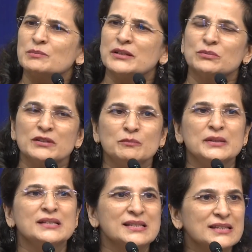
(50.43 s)
But we've
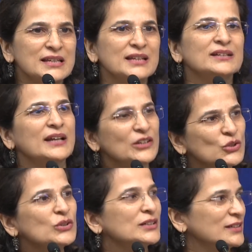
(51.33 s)
been seeing
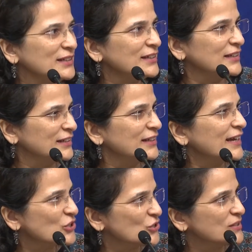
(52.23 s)
regularly in
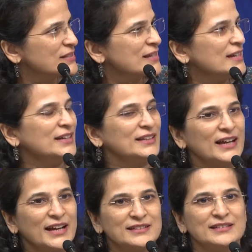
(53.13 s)
elections
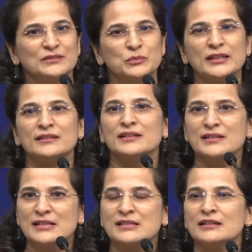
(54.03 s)
that when there
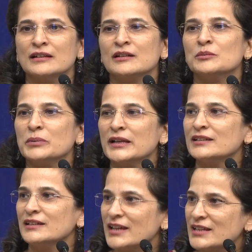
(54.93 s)
is a complaint
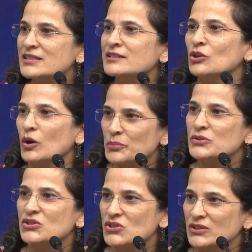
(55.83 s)
against the
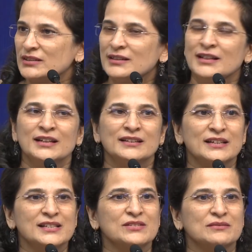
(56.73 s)
opposition,
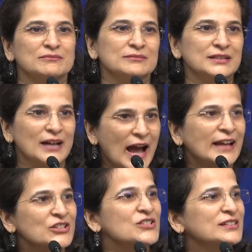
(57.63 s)
there's
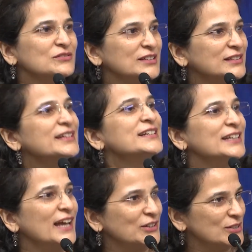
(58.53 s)
action with great
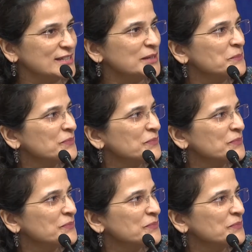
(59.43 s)
alacrity.